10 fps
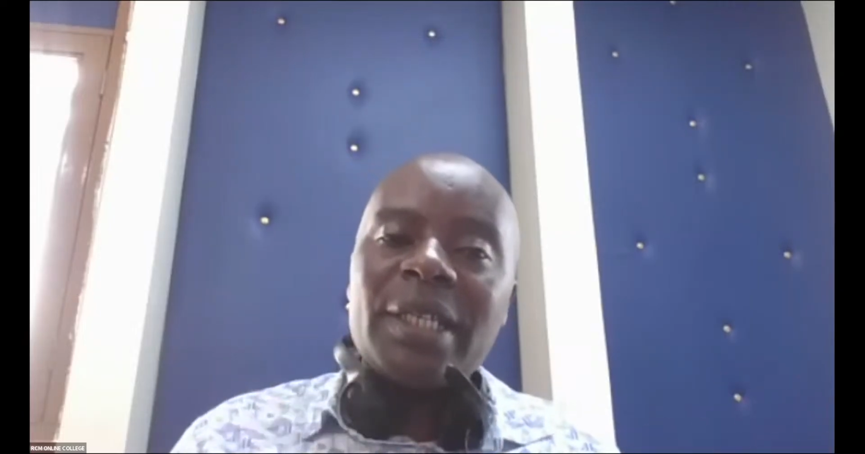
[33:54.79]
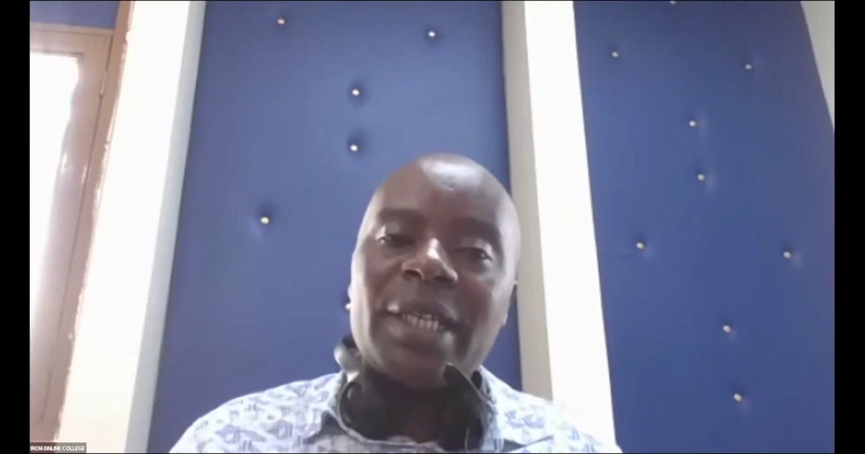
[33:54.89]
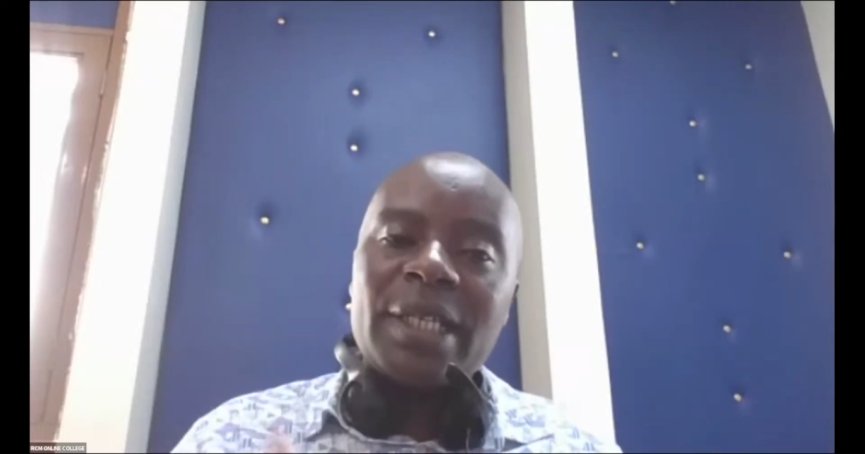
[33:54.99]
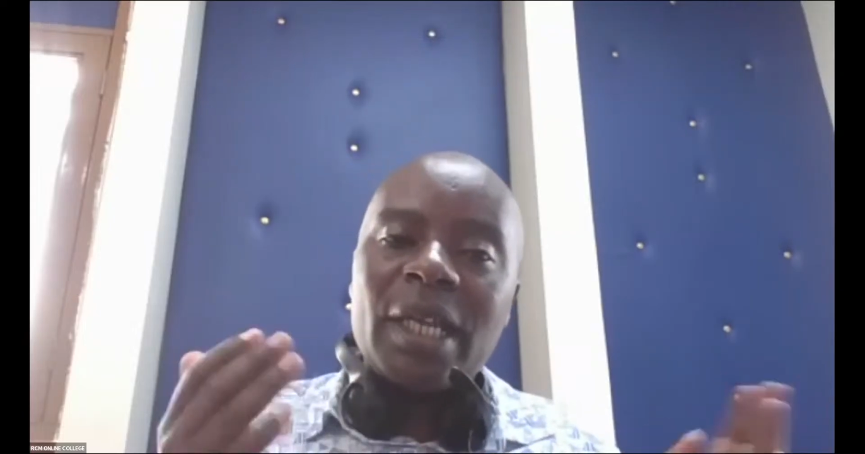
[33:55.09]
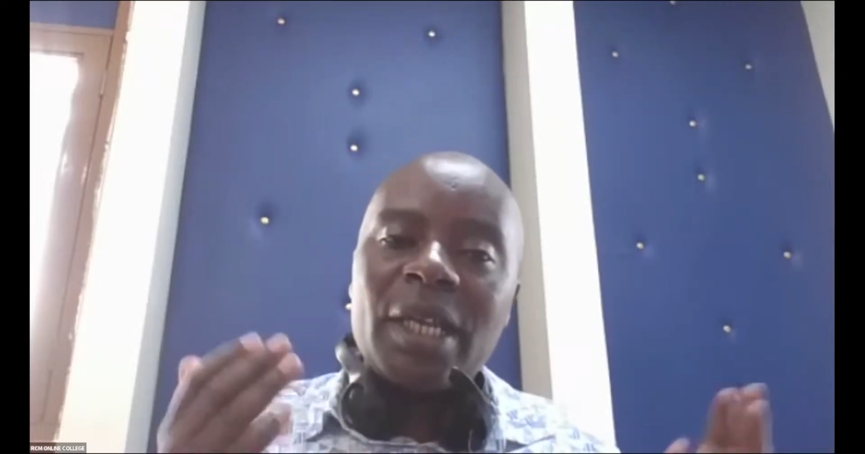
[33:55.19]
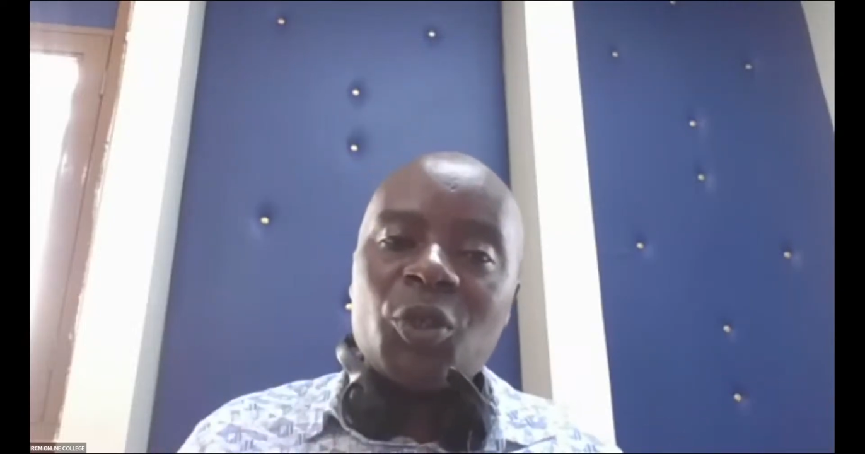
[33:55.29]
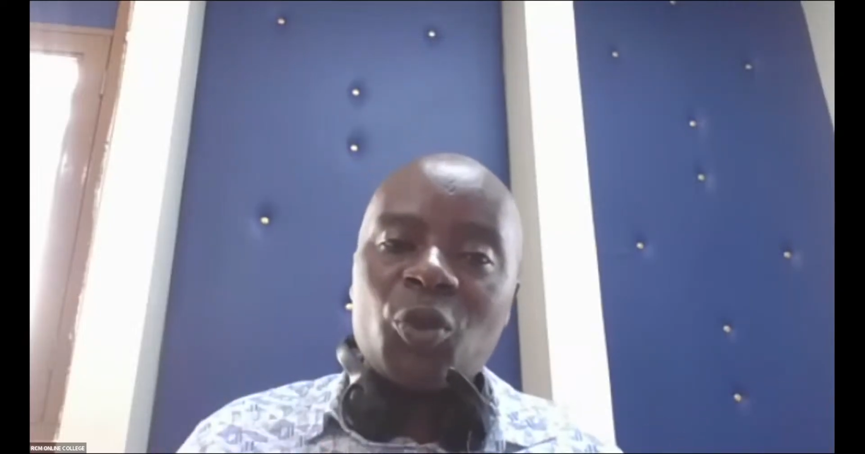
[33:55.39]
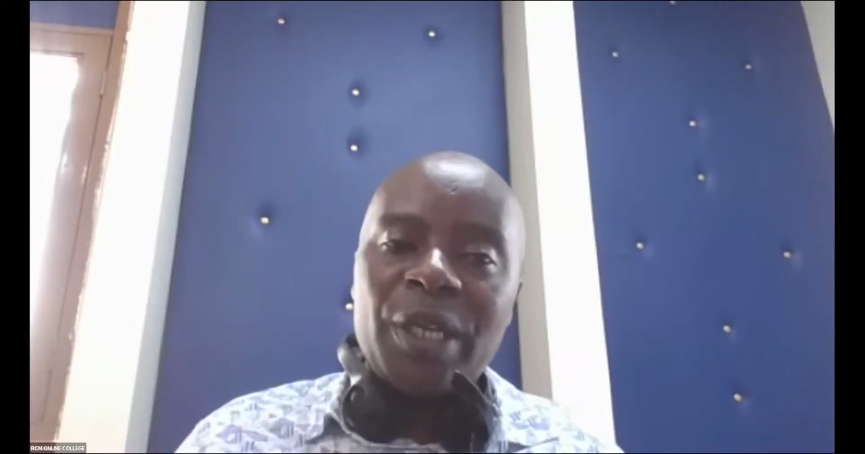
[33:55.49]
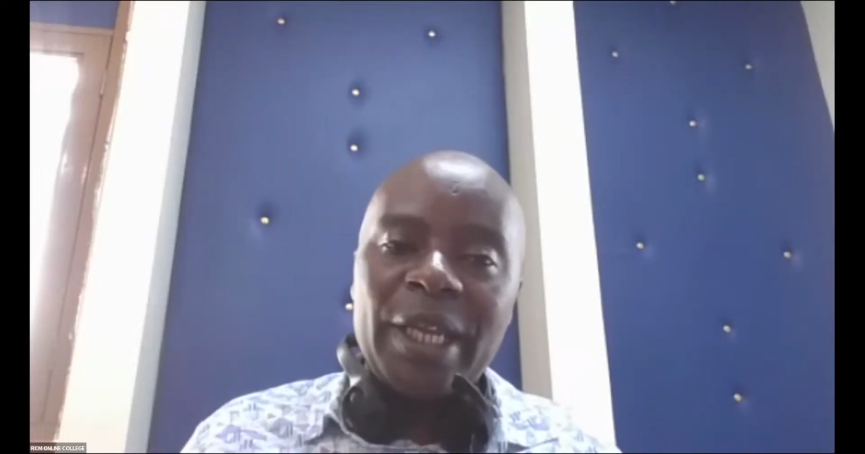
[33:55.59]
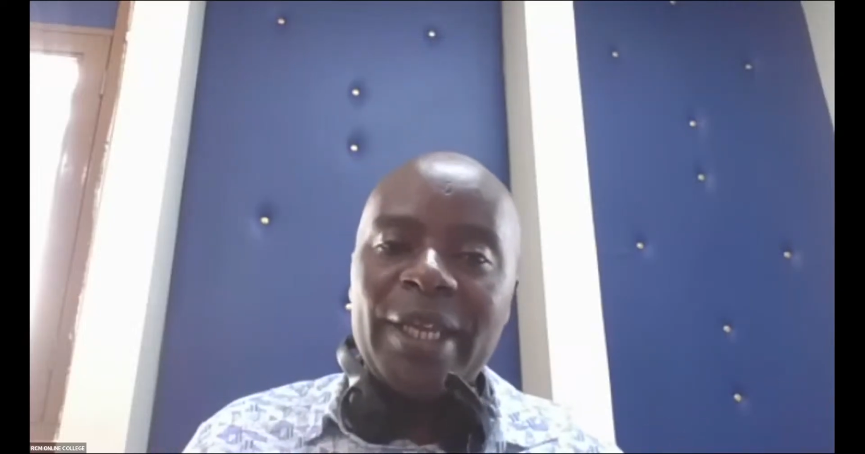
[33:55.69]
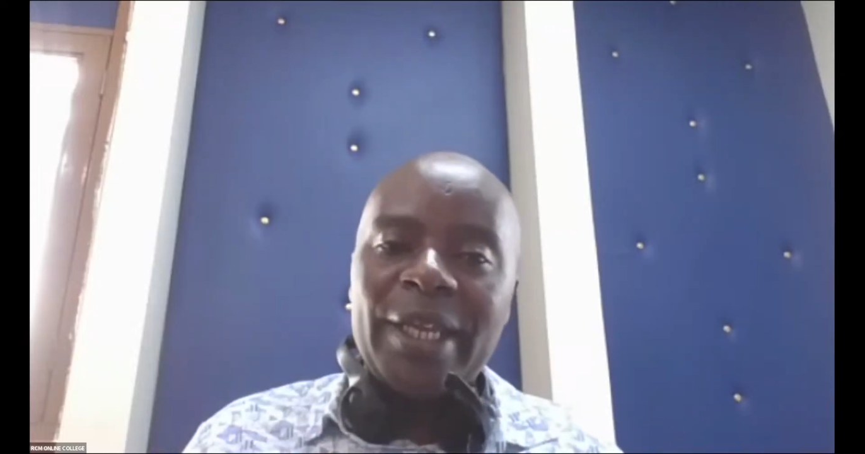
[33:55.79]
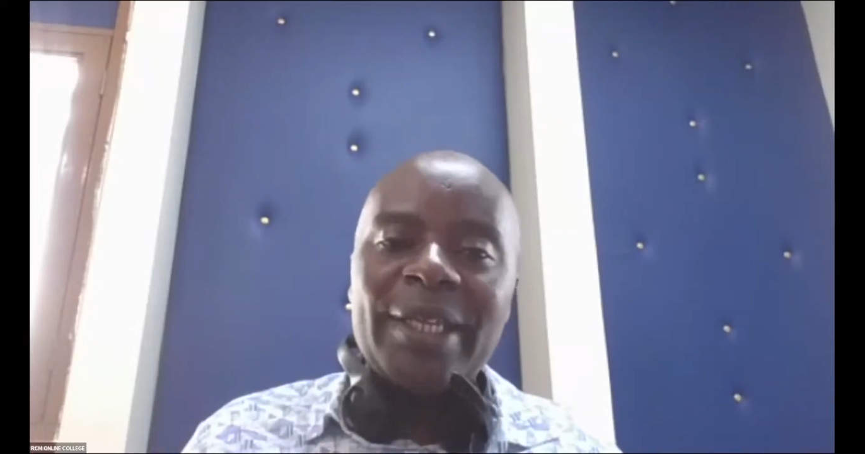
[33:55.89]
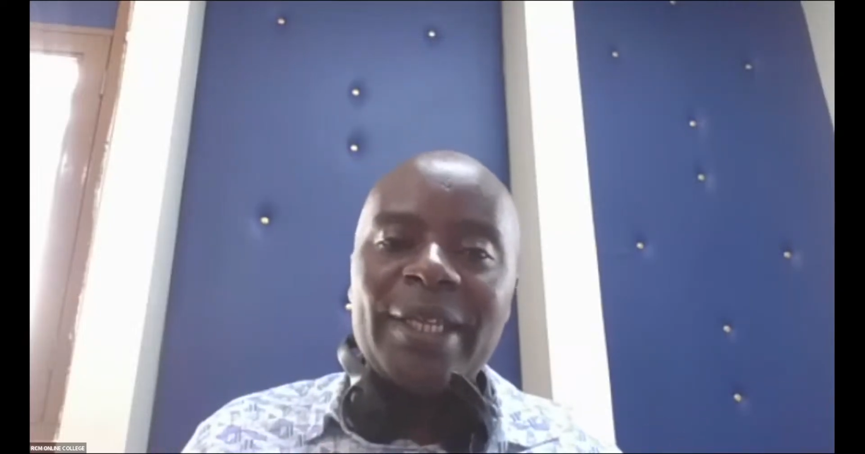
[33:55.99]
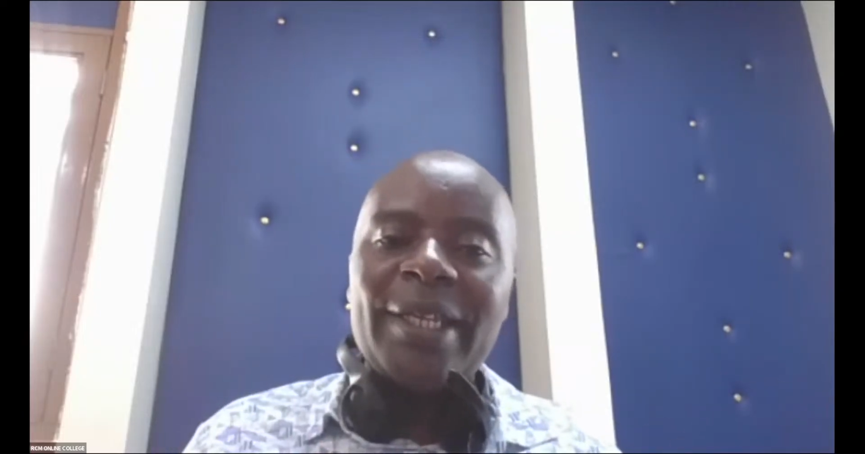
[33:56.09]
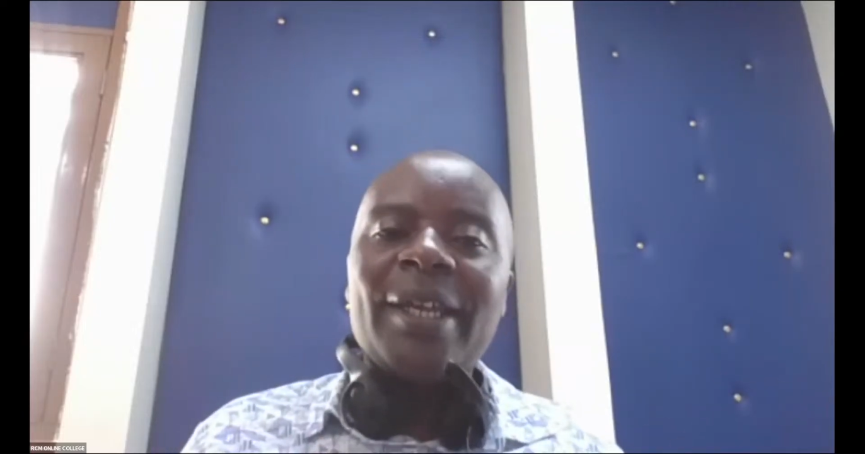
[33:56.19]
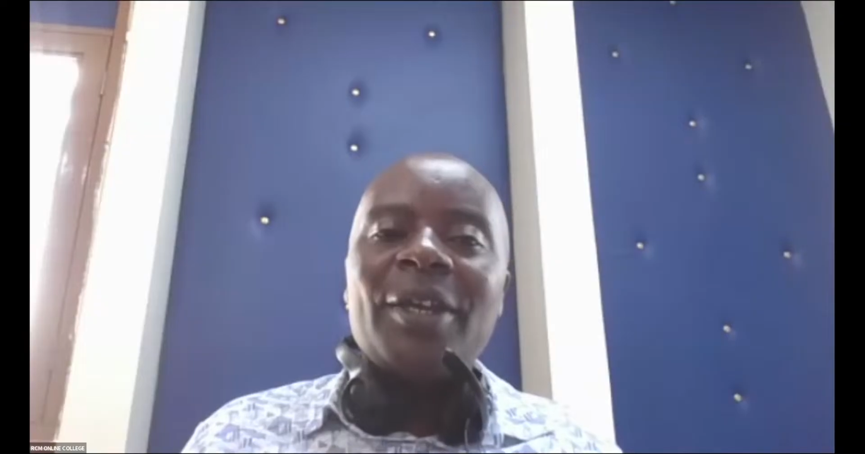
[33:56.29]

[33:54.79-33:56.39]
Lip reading: Excel today.